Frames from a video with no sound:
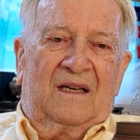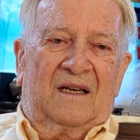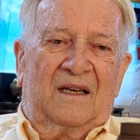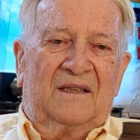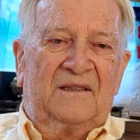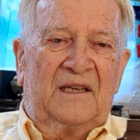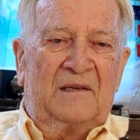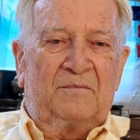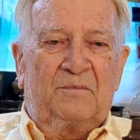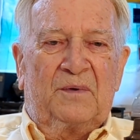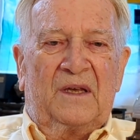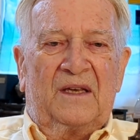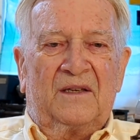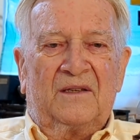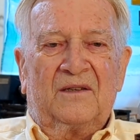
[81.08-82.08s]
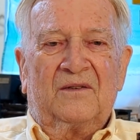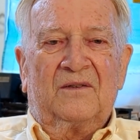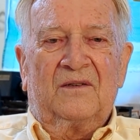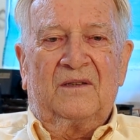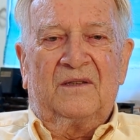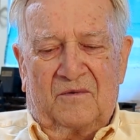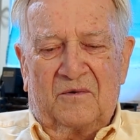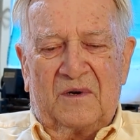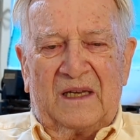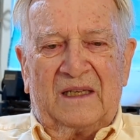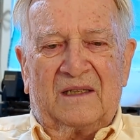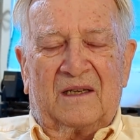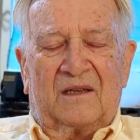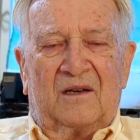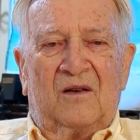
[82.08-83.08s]
And that piano
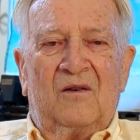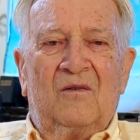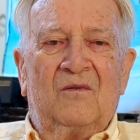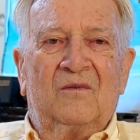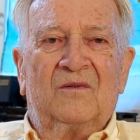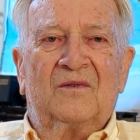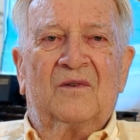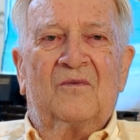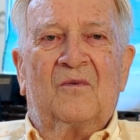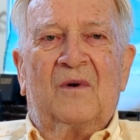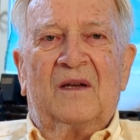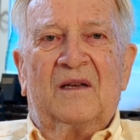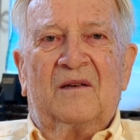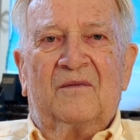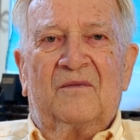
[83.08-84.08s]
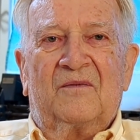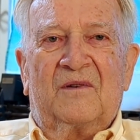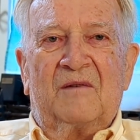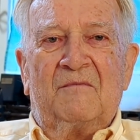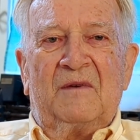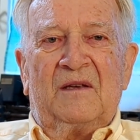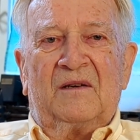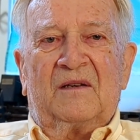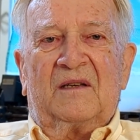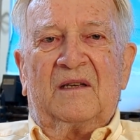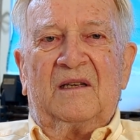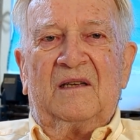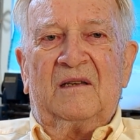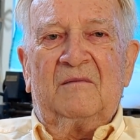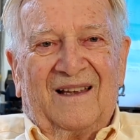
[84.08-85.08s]
created a whole new way of
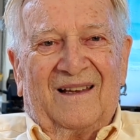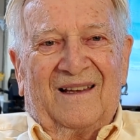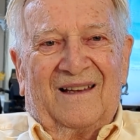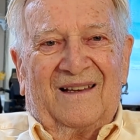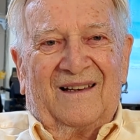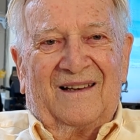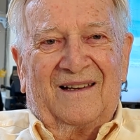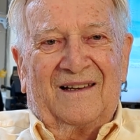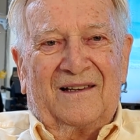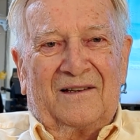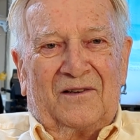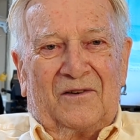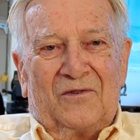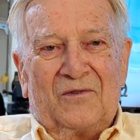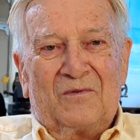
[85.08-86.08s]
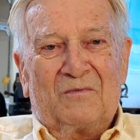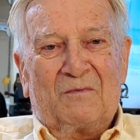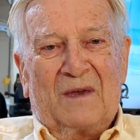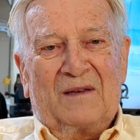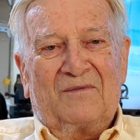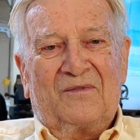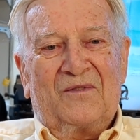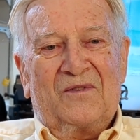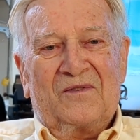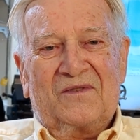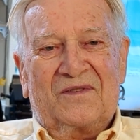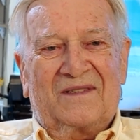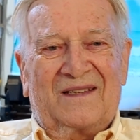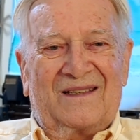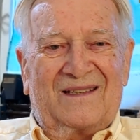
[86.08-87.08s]
communicating. I earned my
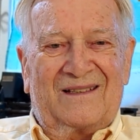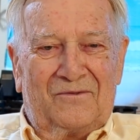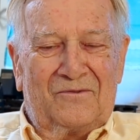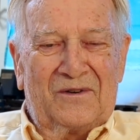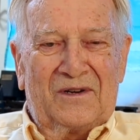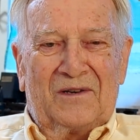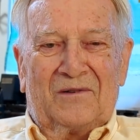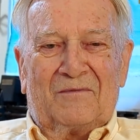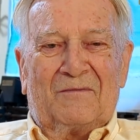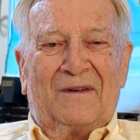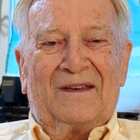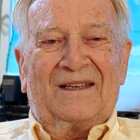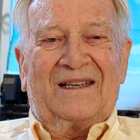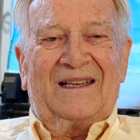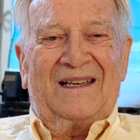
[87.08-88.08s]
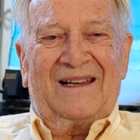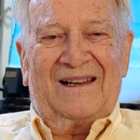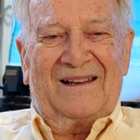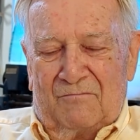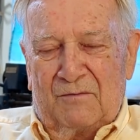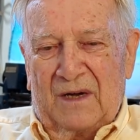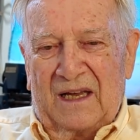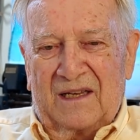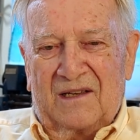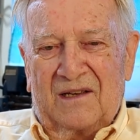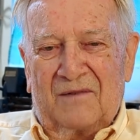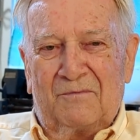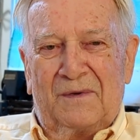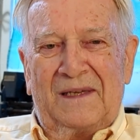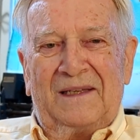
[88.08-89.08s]
first real money by
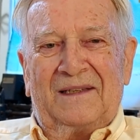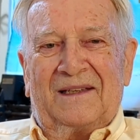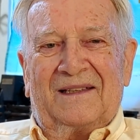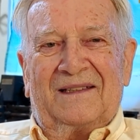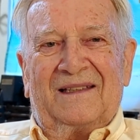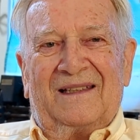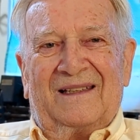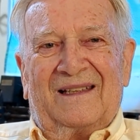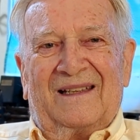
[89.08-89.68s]
competing